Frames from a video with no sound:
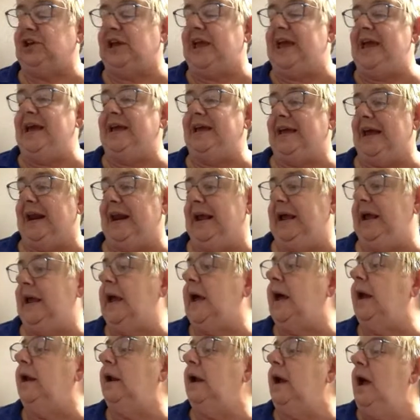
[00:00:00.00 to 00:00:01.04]
you can't get it
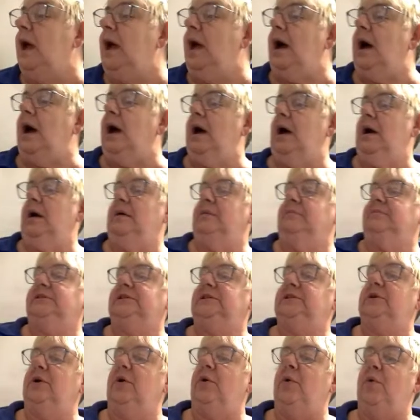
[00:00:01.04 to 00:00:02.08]
yet."
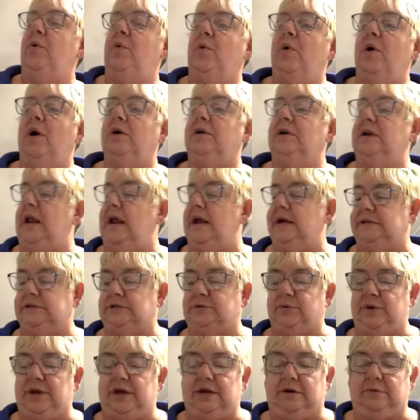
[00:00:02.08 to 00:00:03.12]
So
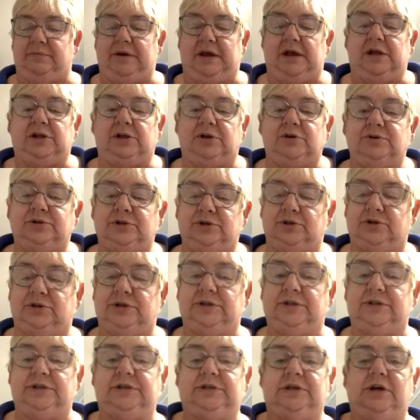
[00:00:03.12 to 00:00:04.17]
next week it'll be closer
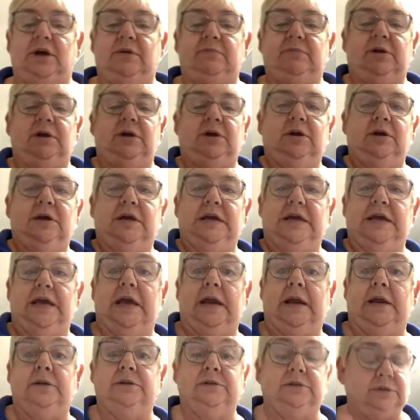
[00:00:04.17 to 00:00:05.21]
to the time that you can
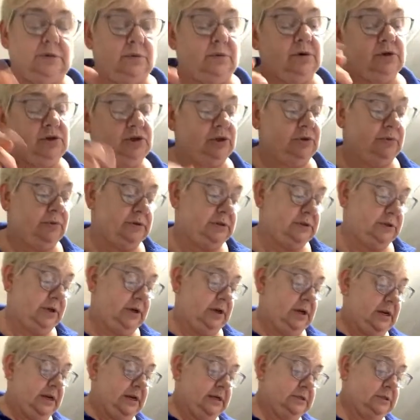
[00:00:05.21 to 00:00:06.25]
get it. So I'll show it to
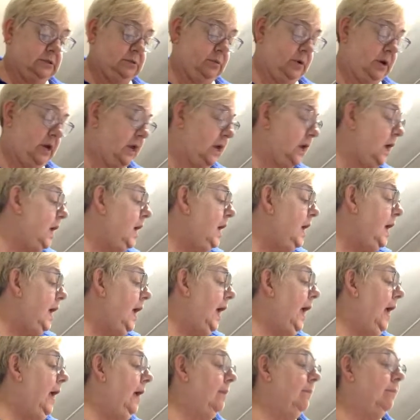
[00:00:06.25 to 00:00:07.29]
you next week,
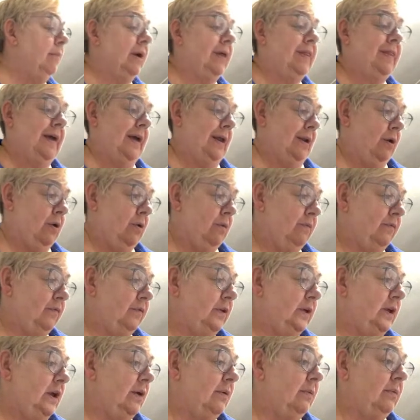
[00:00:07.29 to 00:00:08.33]
and by then
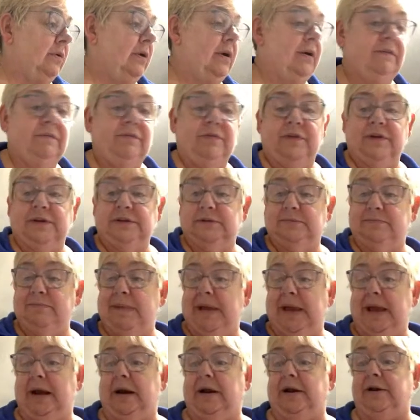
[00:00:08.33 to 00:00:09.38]
hopefully I will have things
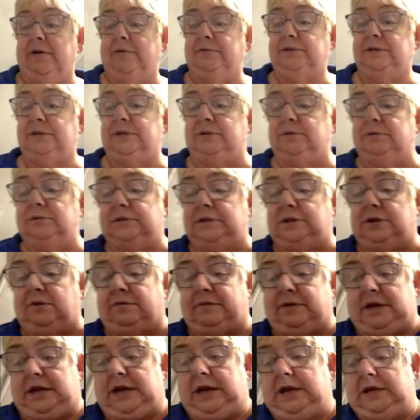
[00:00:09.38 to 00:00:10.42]
made. I know Susie
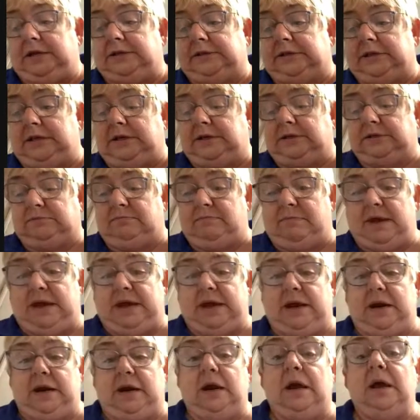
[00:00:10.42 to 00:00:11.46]
already has things
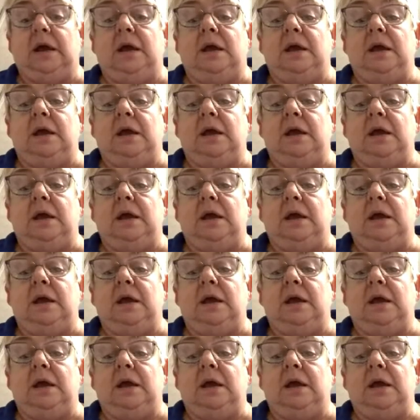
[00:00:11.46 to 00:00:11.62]
made